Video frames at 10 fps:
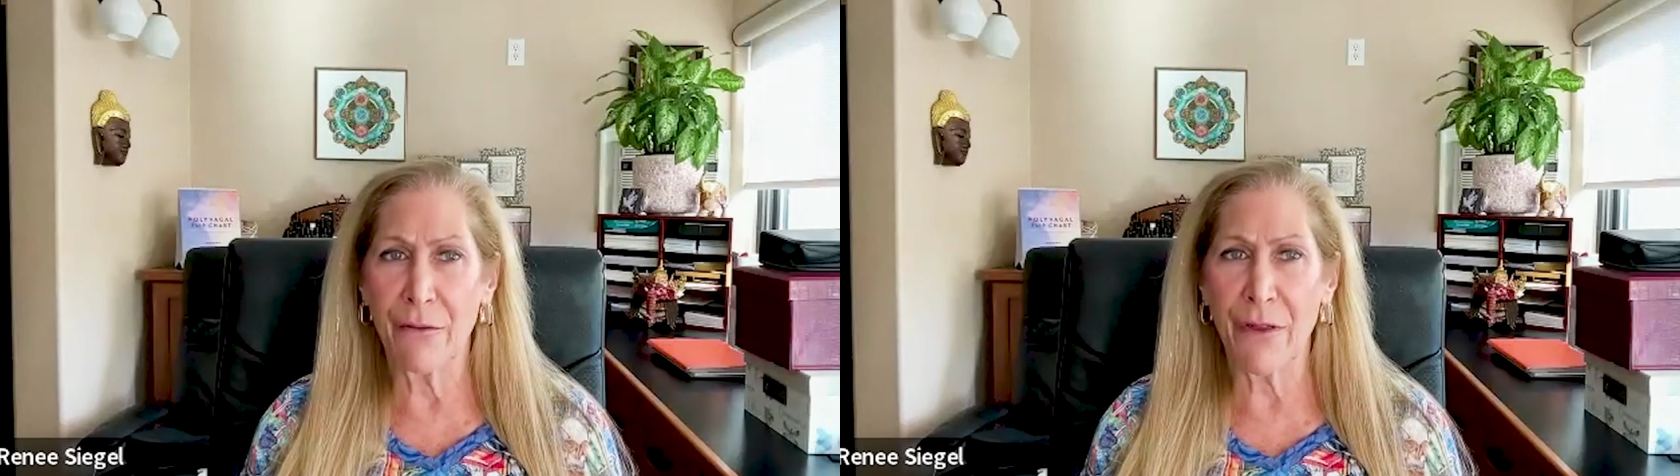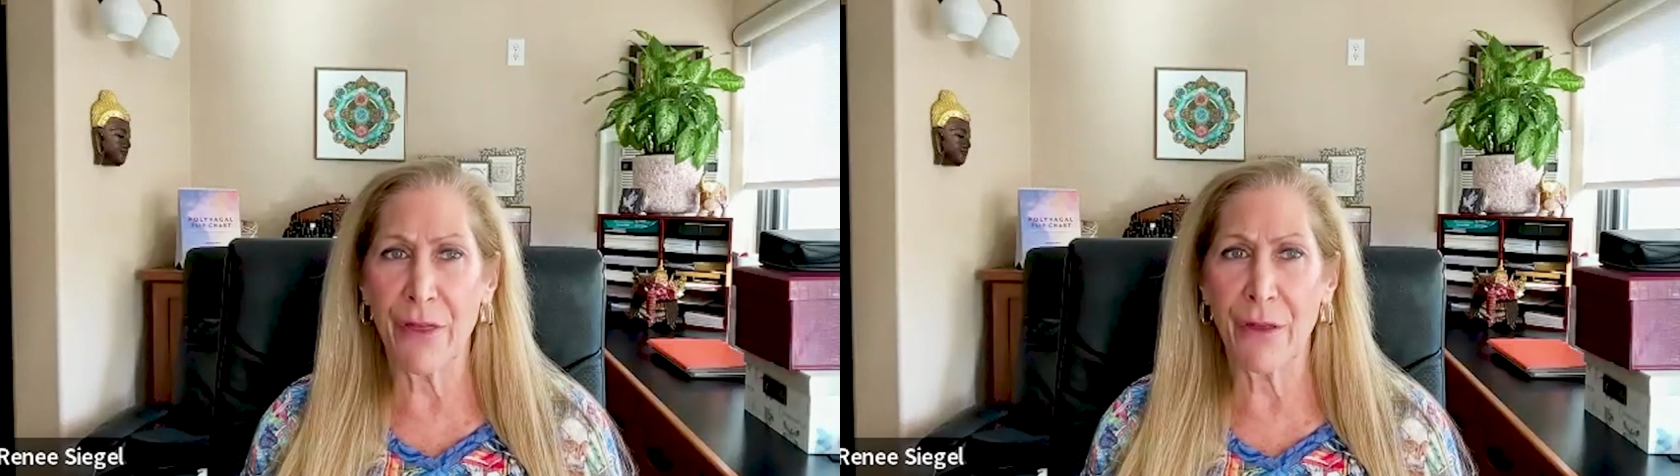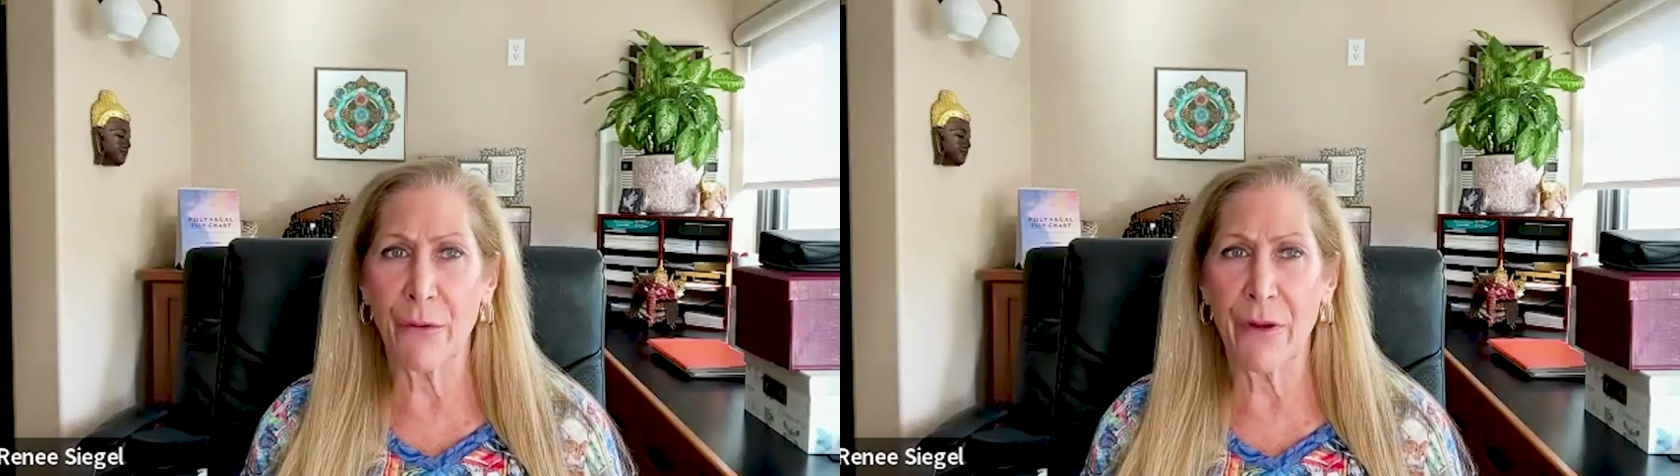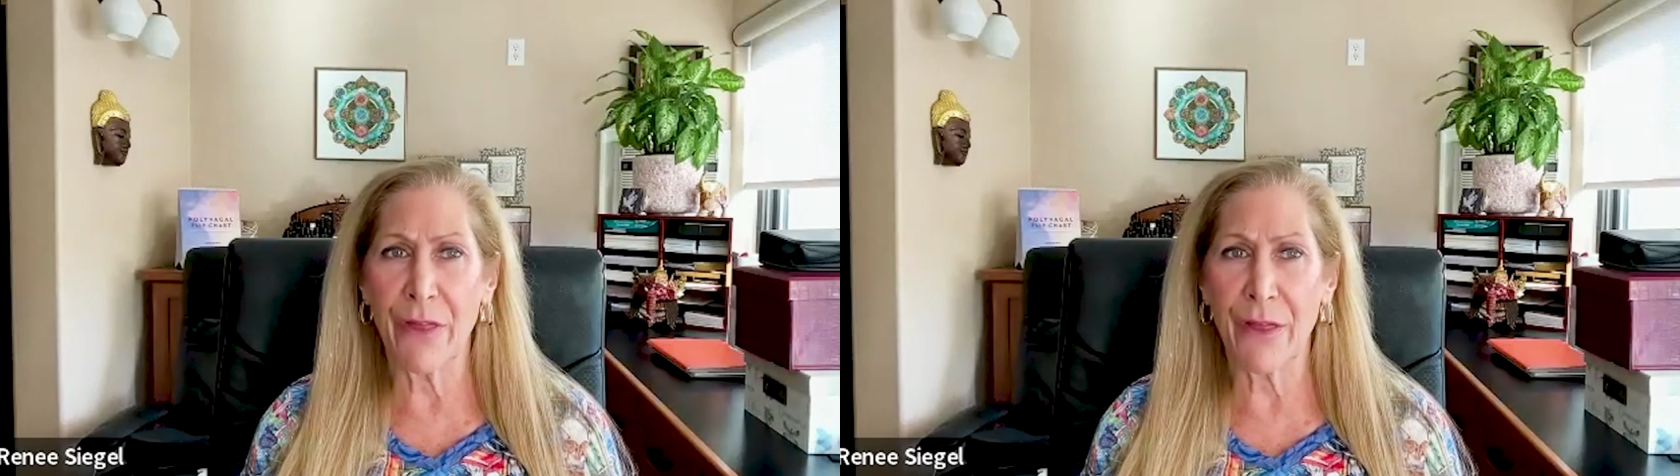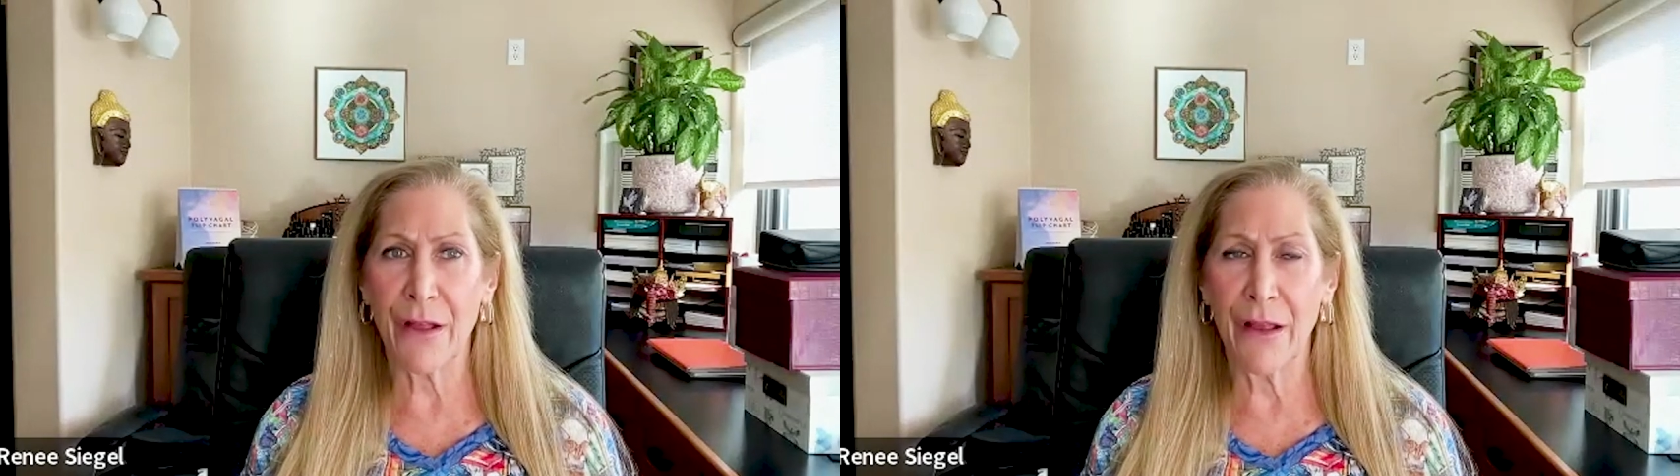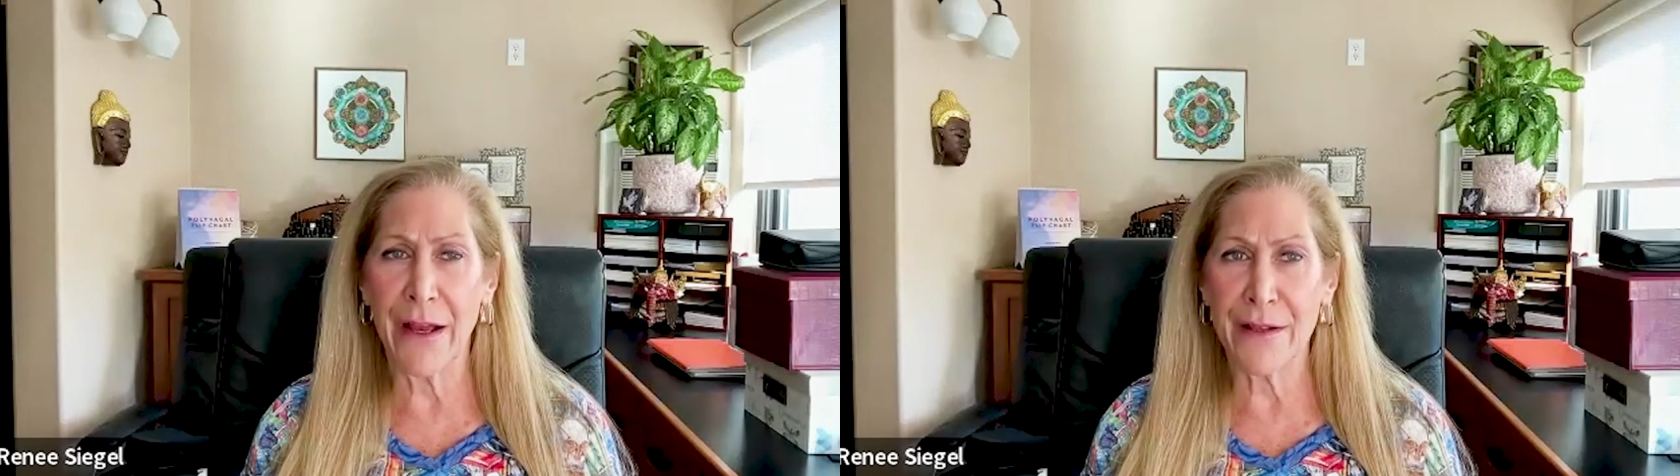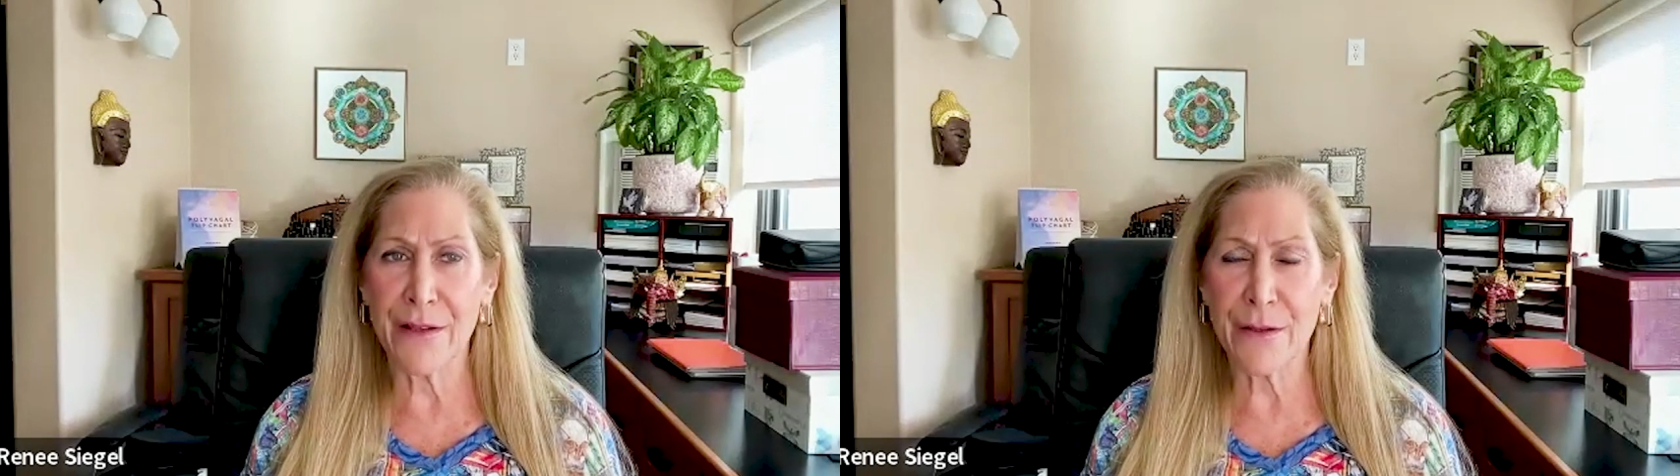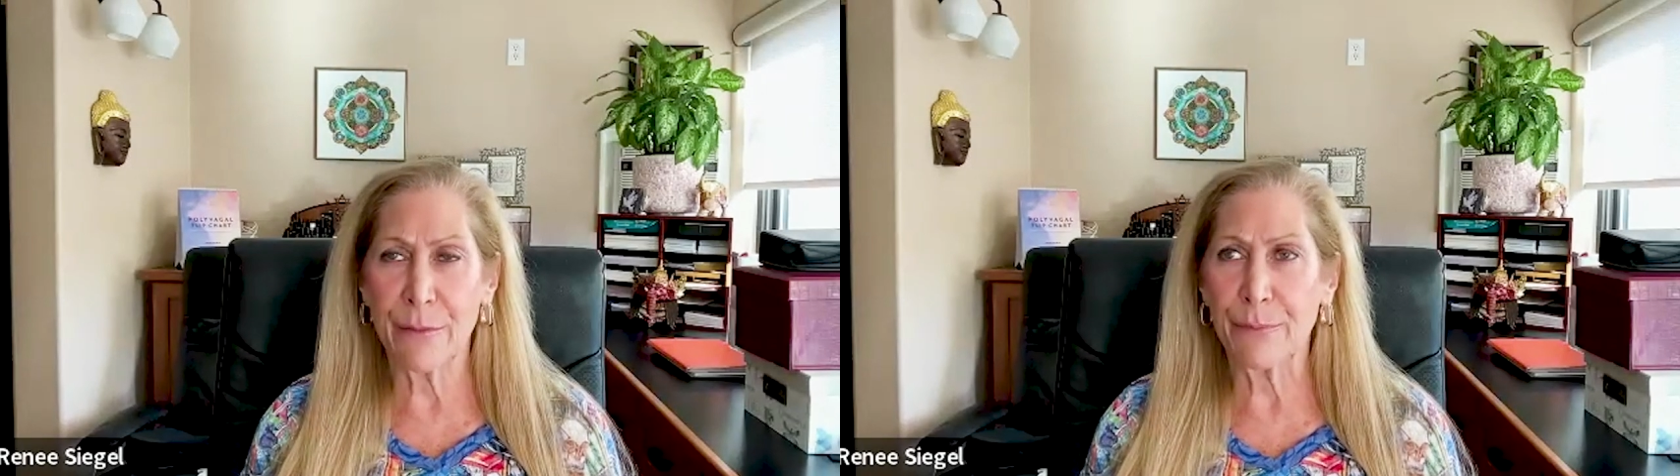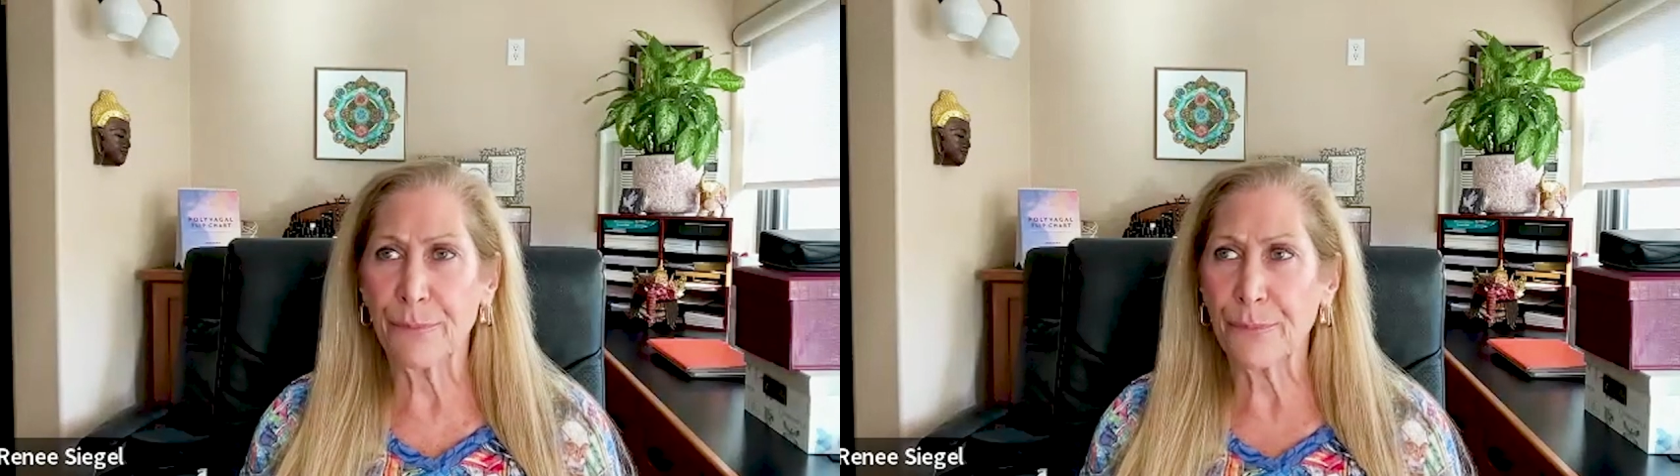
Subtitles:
with clients.